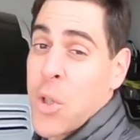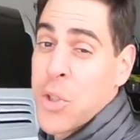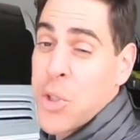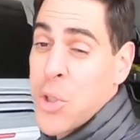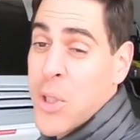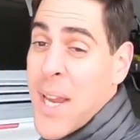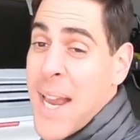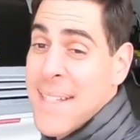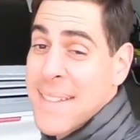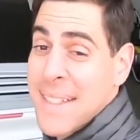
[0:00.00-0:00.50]

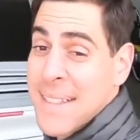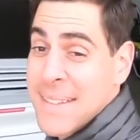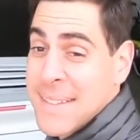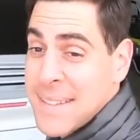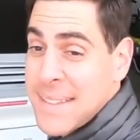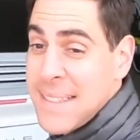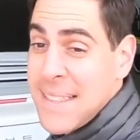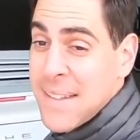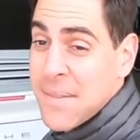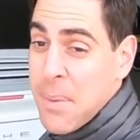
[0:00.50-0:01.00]
as you guys can
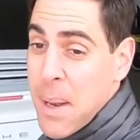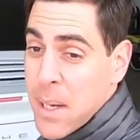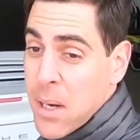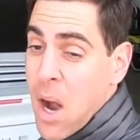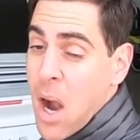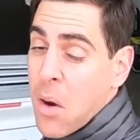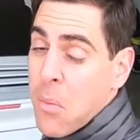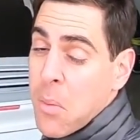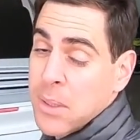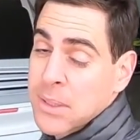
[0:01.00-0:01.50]
see, my
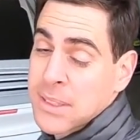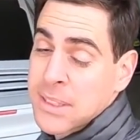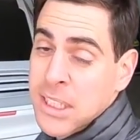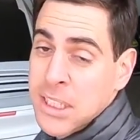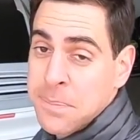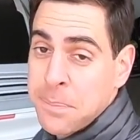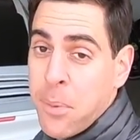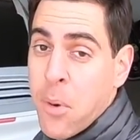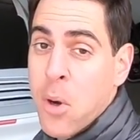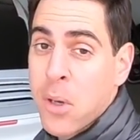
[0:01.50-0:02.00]
car went
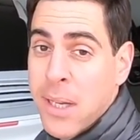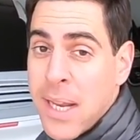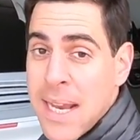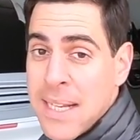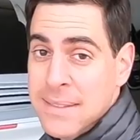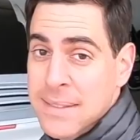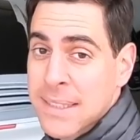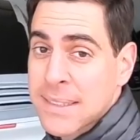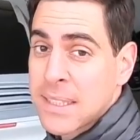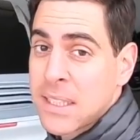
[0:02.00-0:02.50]

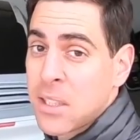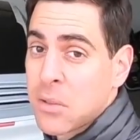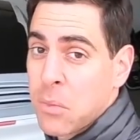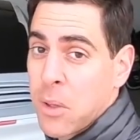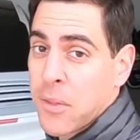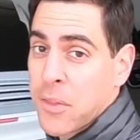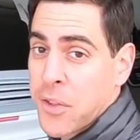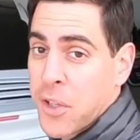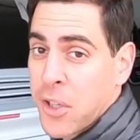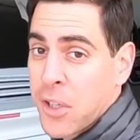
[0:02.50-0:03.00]
6.8, 60 to
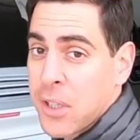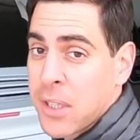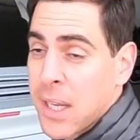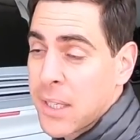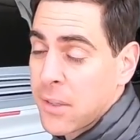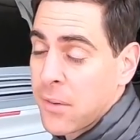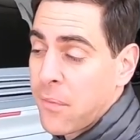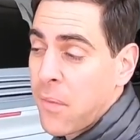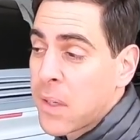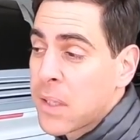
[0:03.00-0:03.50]
130,
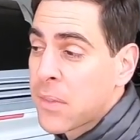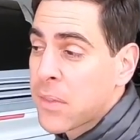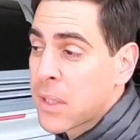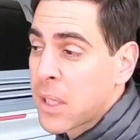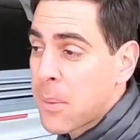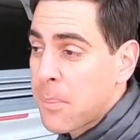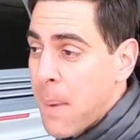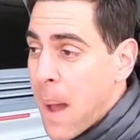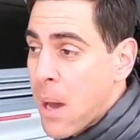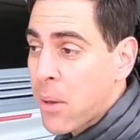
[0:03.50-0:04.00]
and the funny
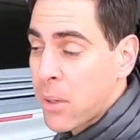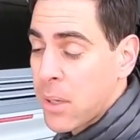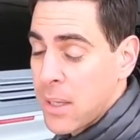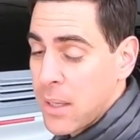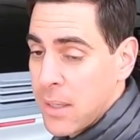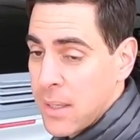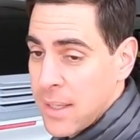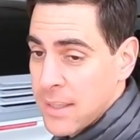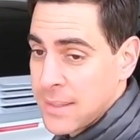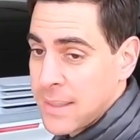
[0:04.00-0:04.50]
thing about
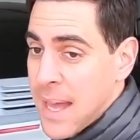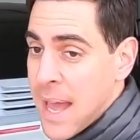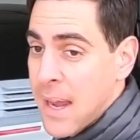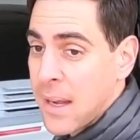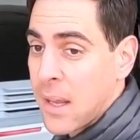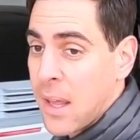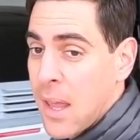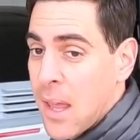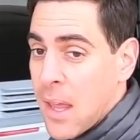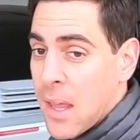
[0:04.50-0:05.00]
it is
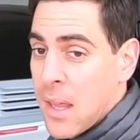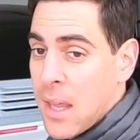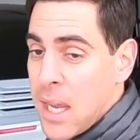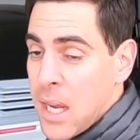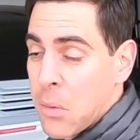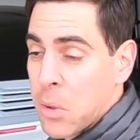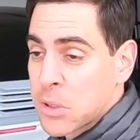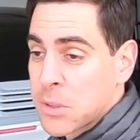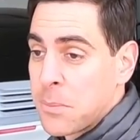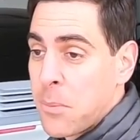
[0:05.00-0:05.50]
that
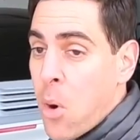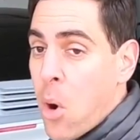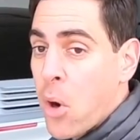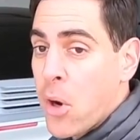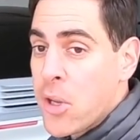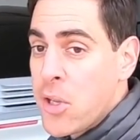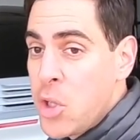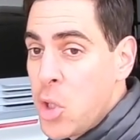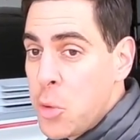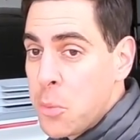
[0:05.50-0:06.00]
it was
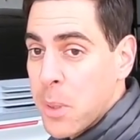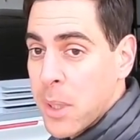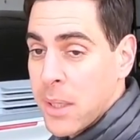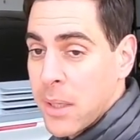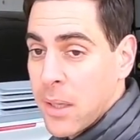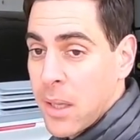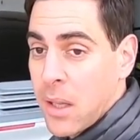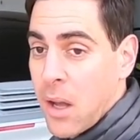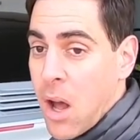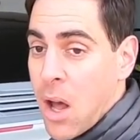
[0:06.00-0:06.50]
more
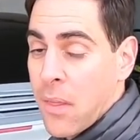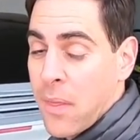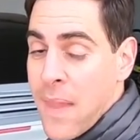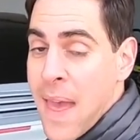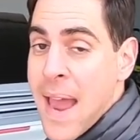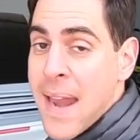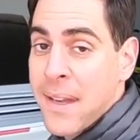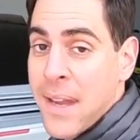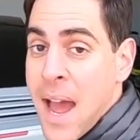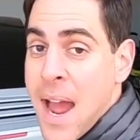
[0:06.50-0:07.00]
humid on
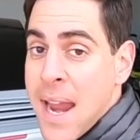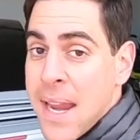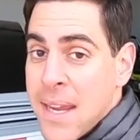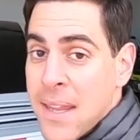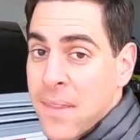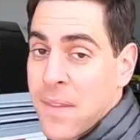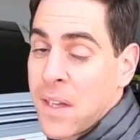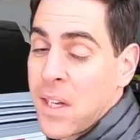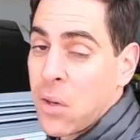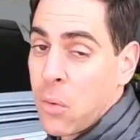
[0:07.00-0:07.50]
that
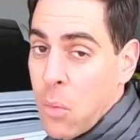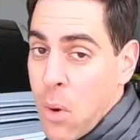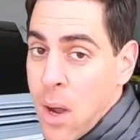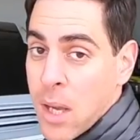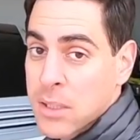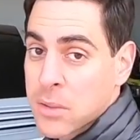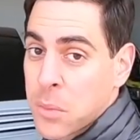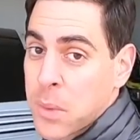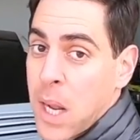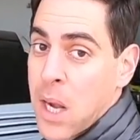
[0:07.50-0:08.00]
night than it
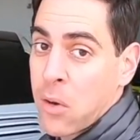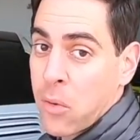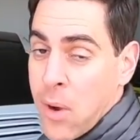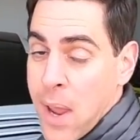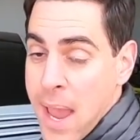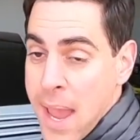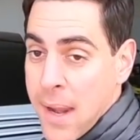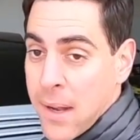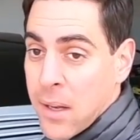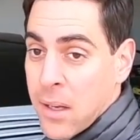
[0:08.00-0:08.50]
was when I
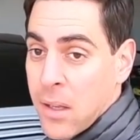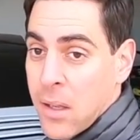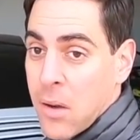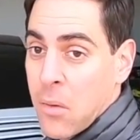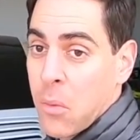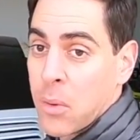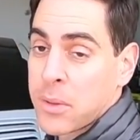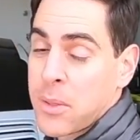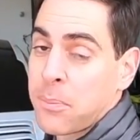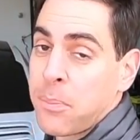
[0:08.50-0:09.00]
ran
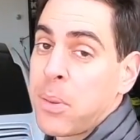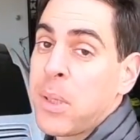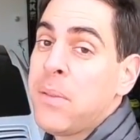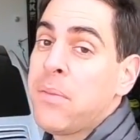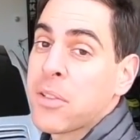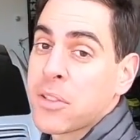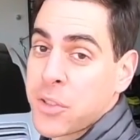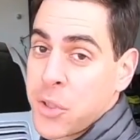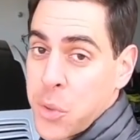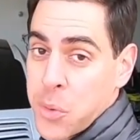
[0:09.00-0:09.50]
with the
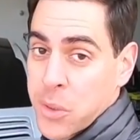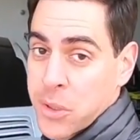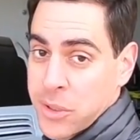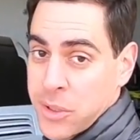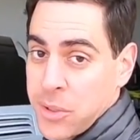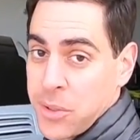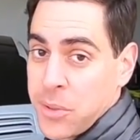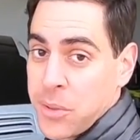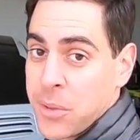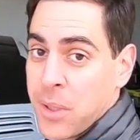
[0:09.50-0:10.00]
previous
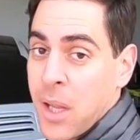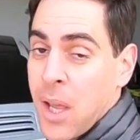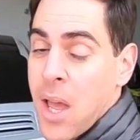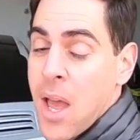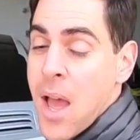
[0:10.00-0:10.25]
tuner's tune